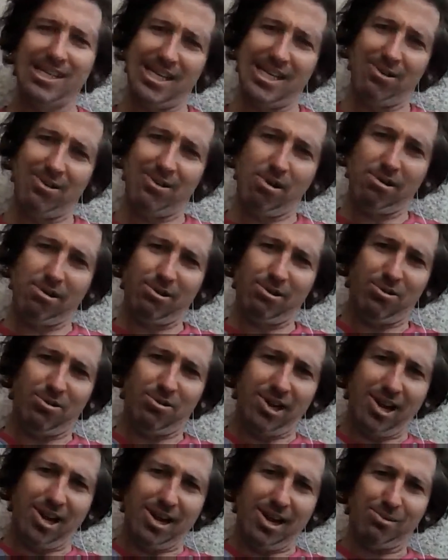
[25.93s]
Otherwise, we
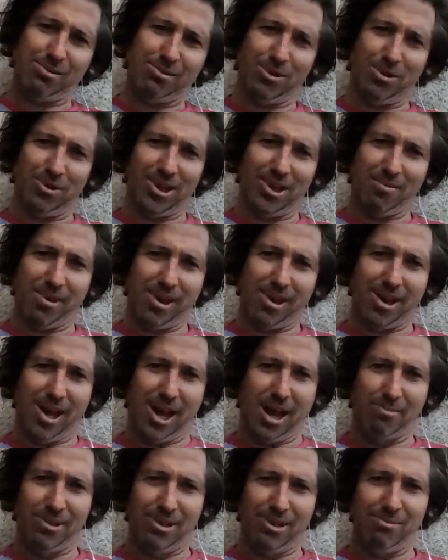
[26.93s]
could end up talking about
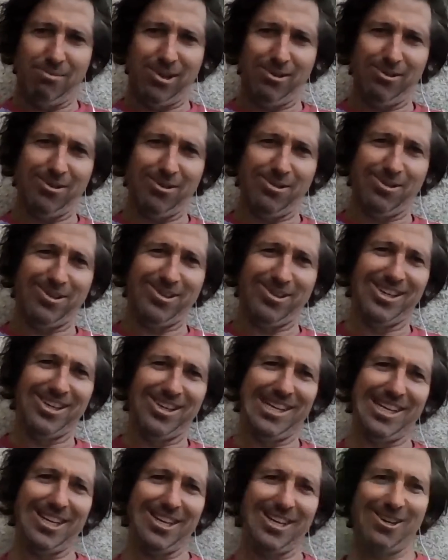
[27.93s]
almond milk or
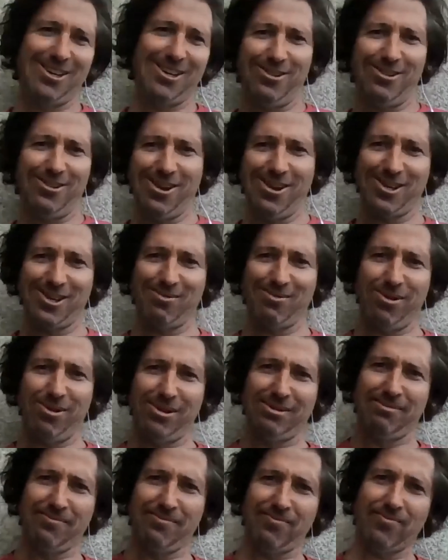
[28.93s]
who knows
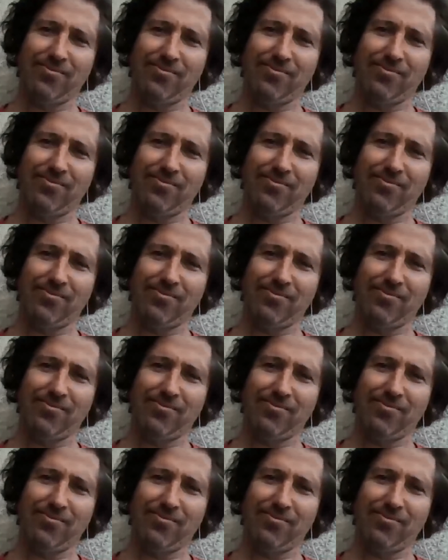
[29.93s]
what.